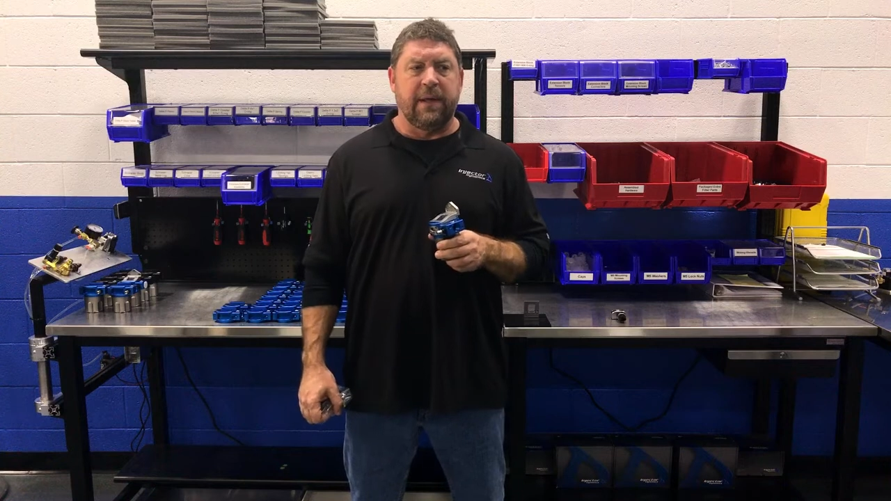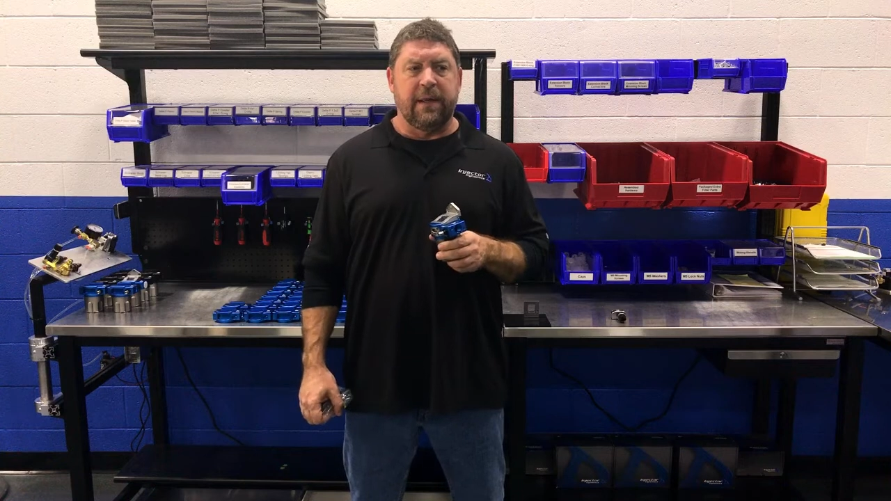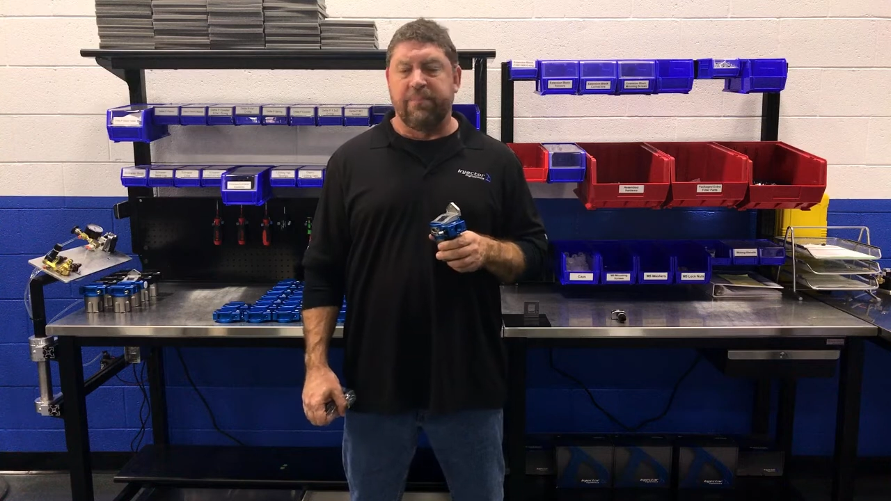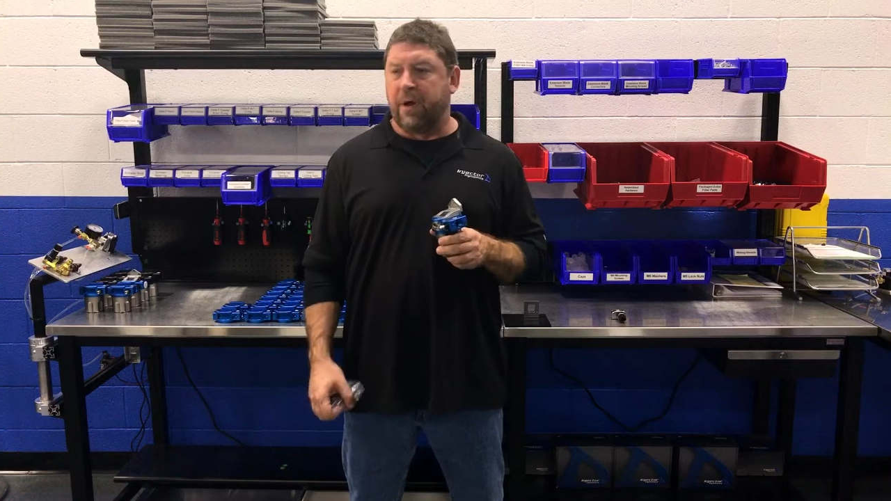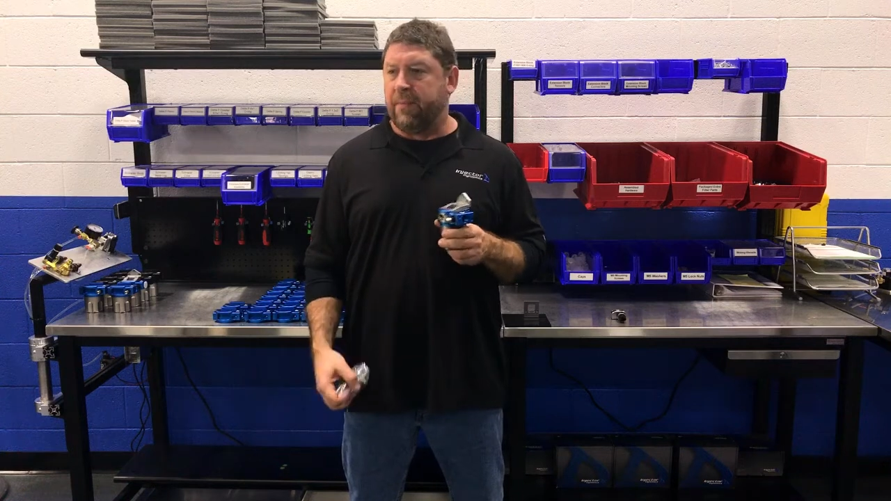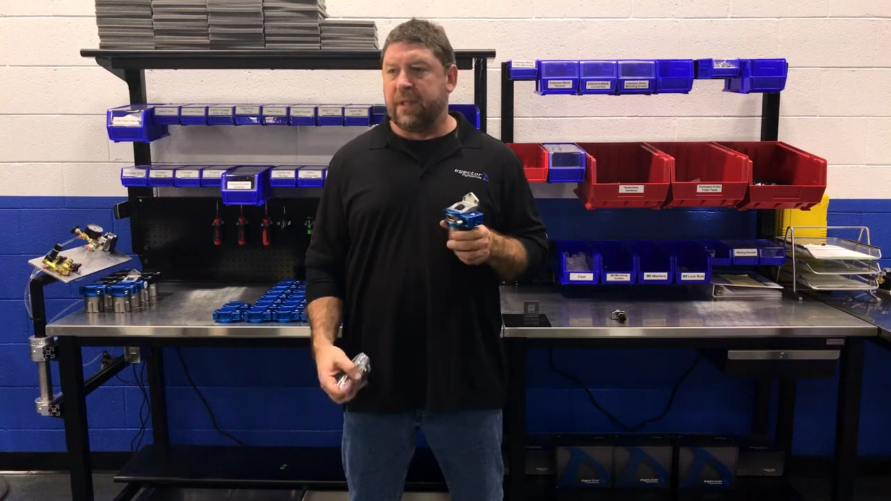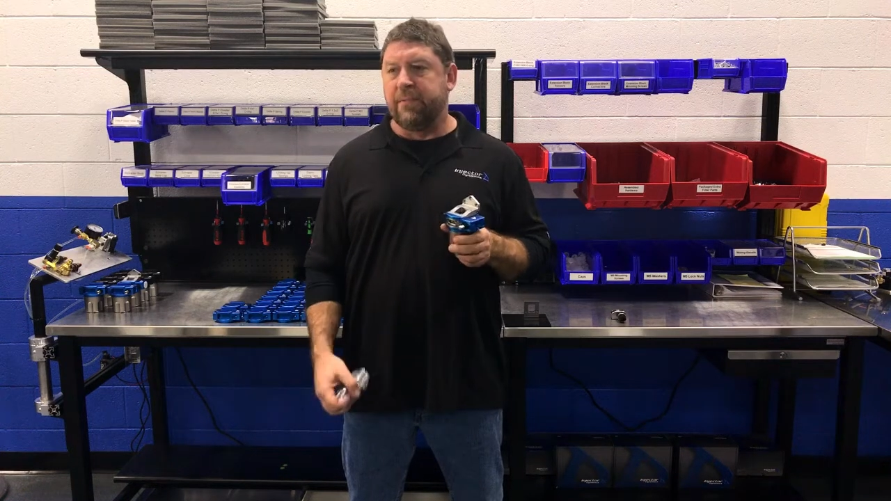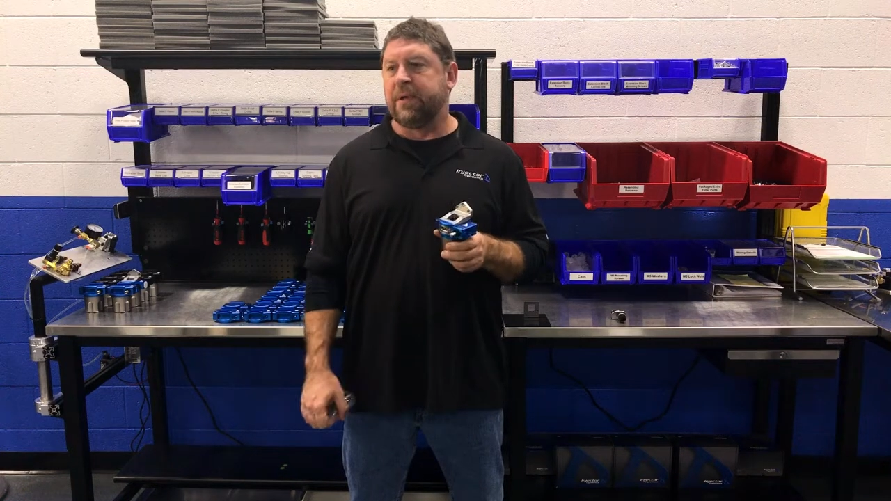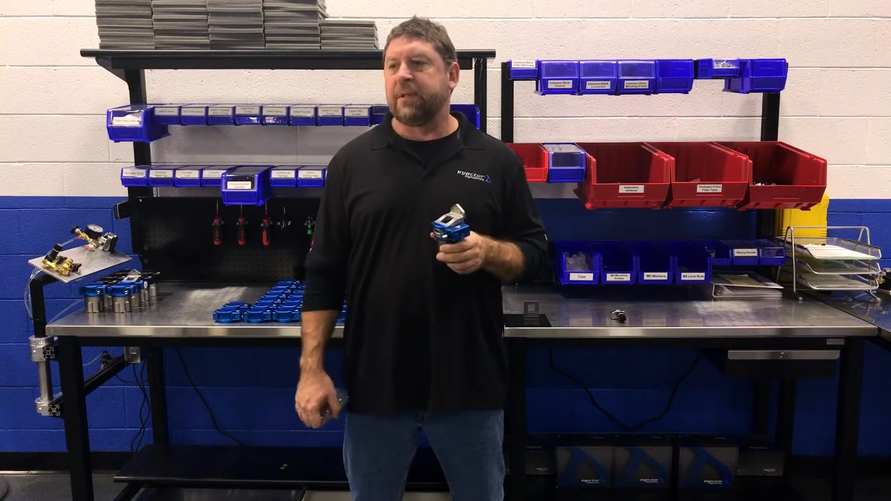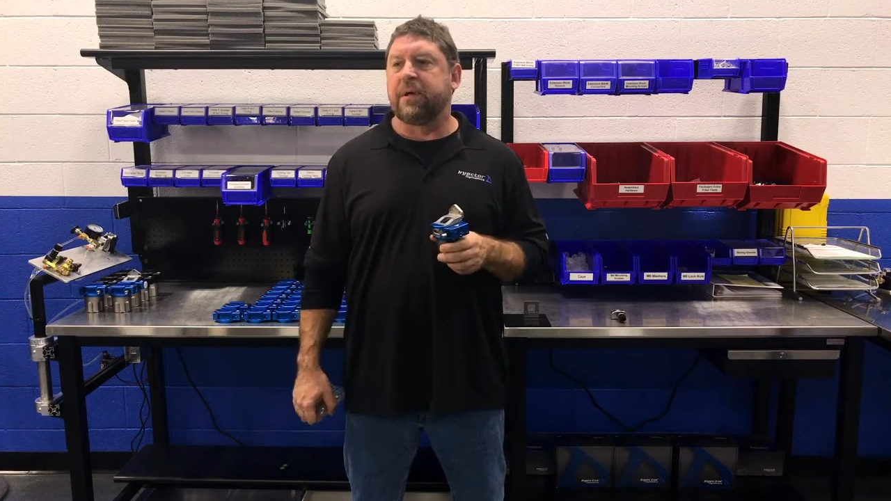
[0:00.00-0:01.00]
And plumbing
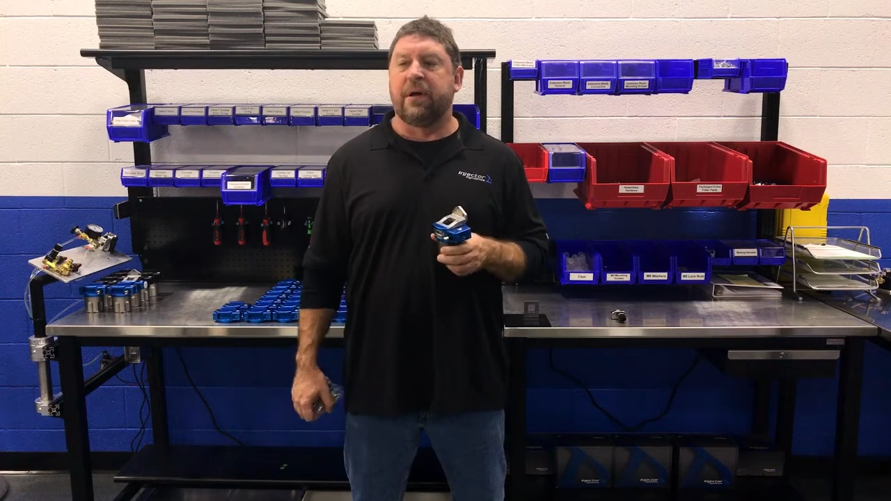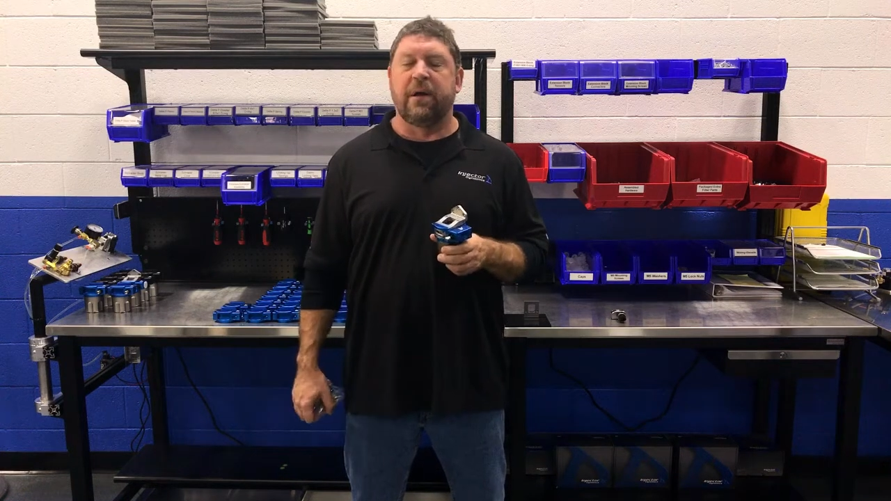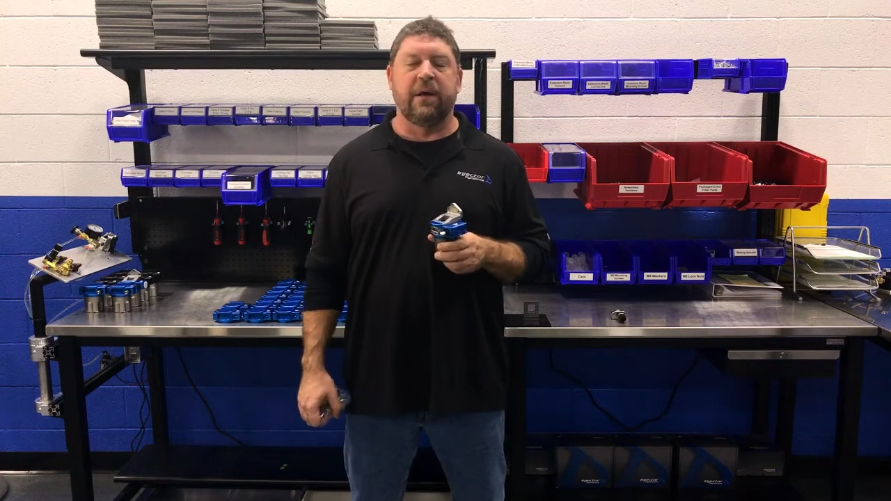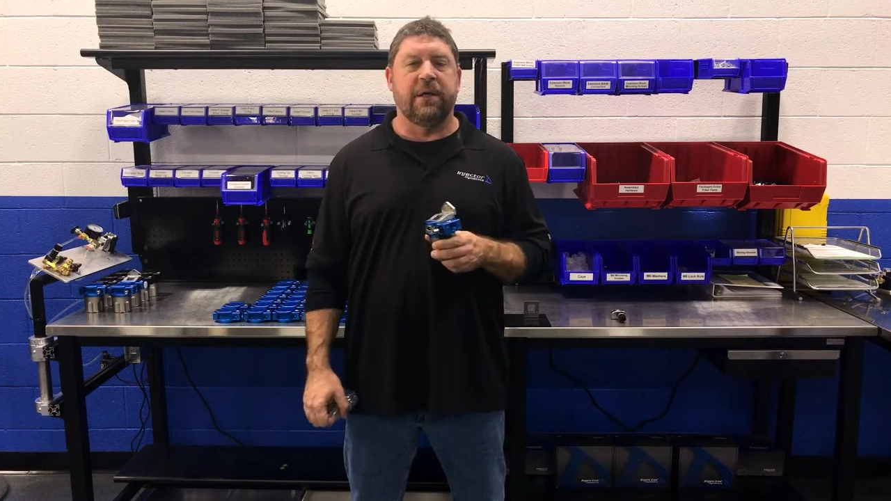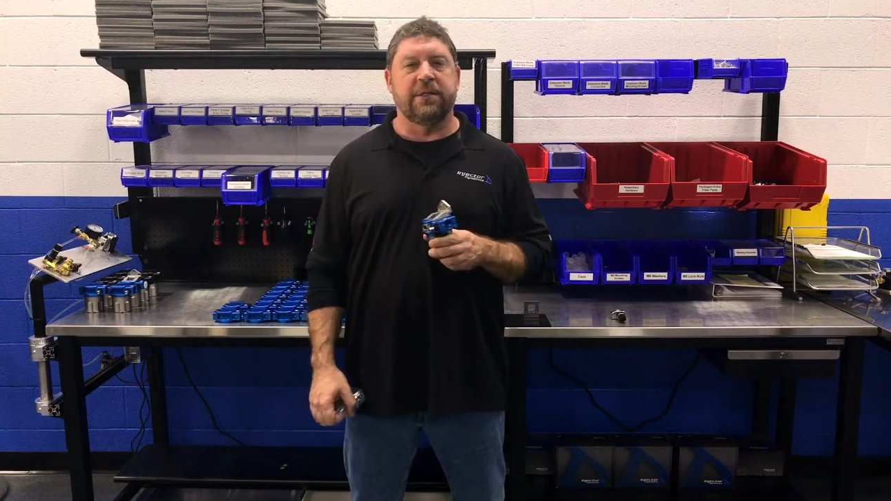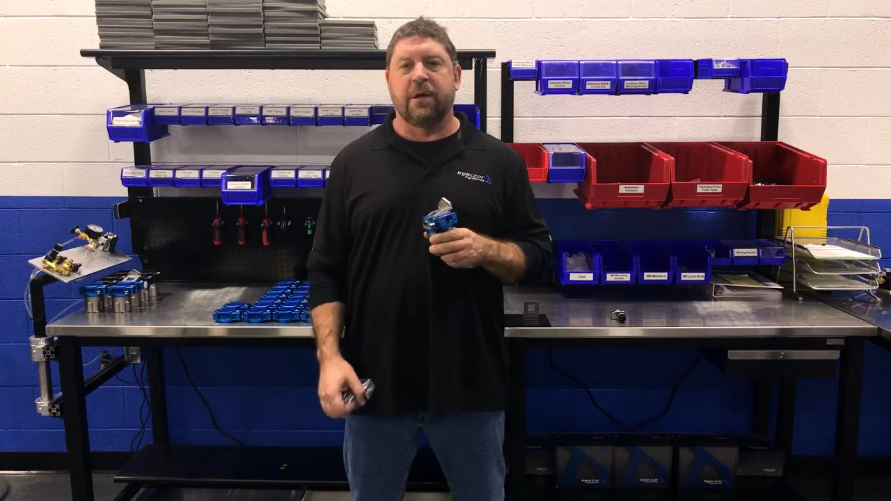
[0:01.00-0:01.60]
them into the car is